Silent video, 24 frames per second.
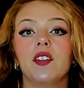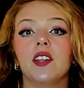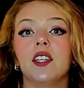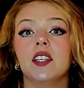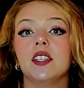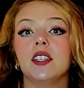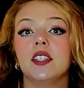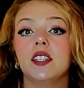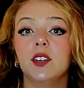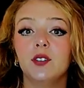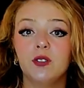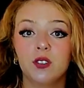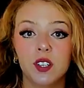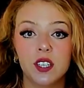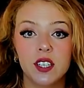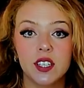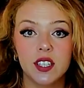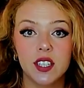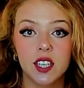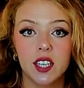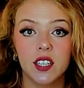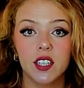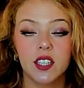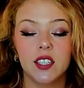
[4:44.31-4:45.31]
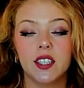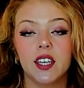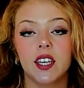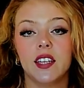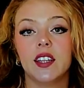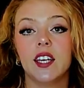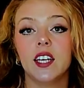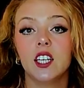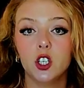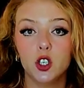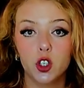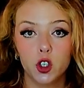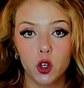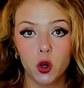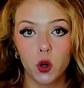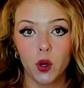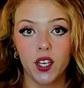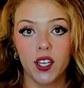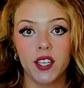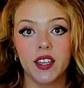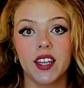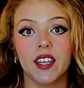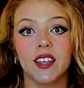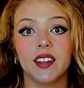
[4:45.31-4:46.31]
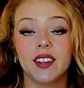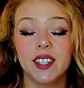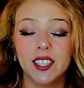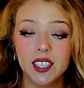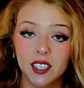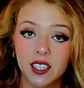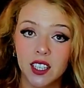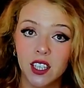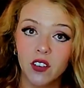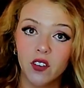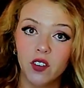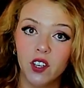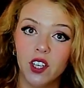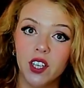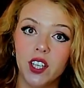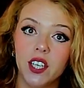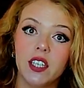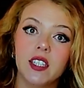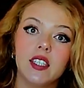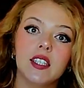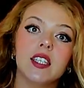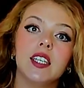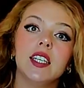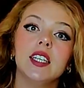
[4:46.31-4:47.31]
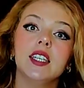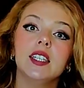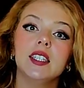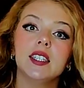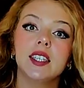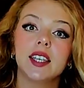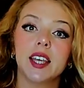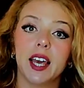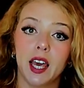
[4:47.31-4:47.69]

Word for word: there's different studies that are showing that this ingredient is